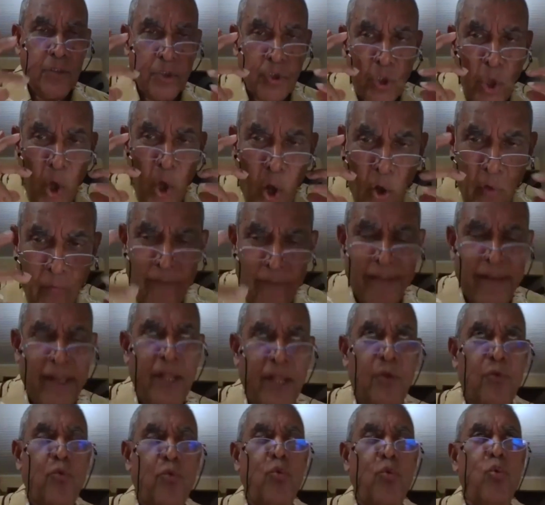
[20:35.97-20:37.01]
talk very
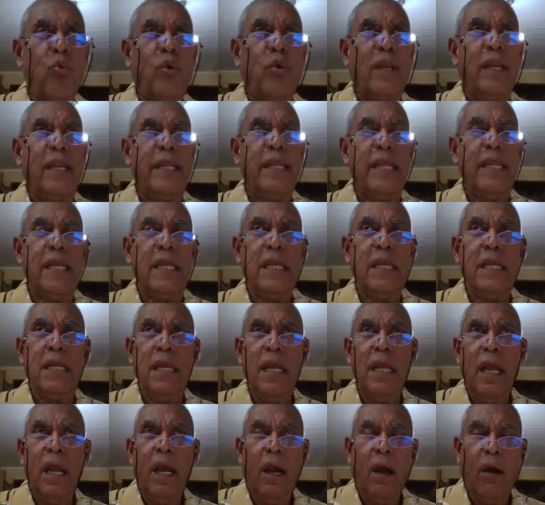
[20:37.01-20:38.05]
rudely
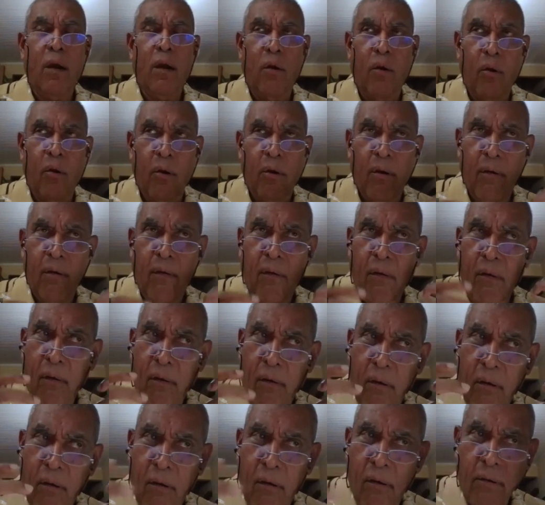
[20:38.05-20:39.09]
or, or,
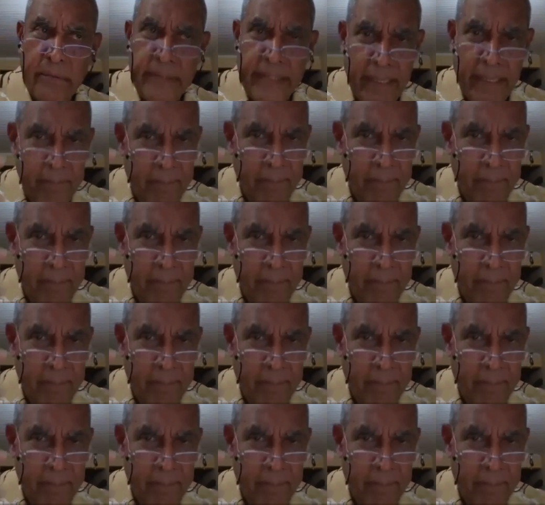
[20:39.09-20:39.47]
or they